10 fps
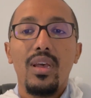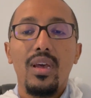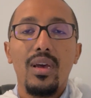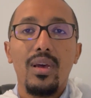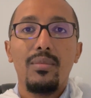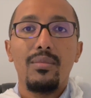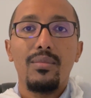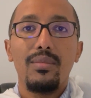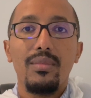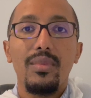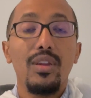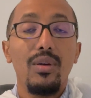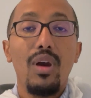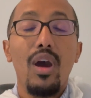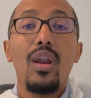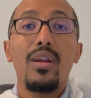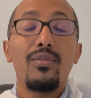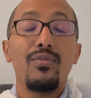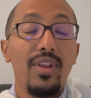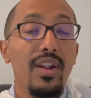are
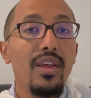very